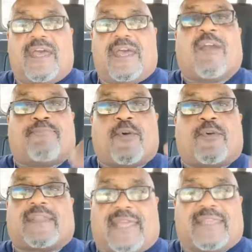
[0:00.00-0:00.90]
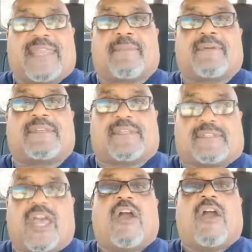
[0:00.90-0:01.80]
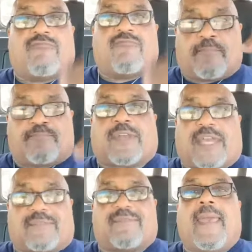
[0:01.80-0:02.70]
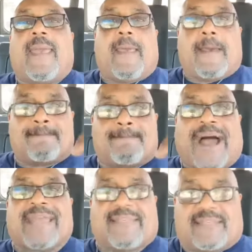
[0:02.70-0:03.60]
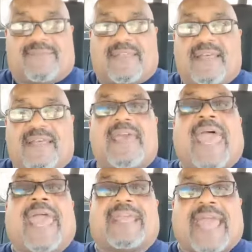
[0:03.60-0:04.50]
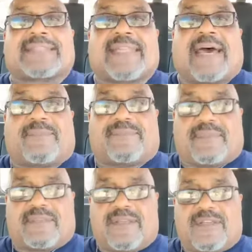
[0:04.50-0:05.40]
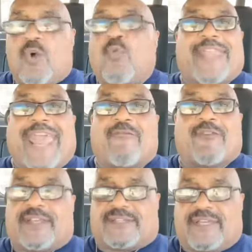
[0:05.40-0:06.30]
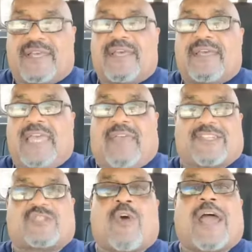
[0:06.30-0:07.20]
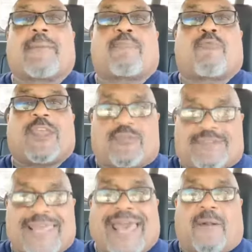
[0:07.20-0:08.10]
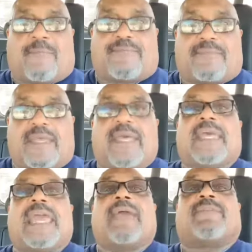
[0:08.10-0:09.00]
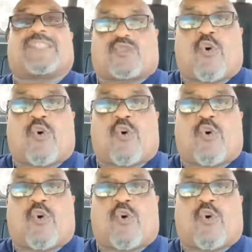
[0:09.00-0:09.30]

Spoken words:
Rebuke it in the name of Jesus. Rebuke it, bind it, and cast it out. Whatever it is, if it's trying to bring you down, rebuke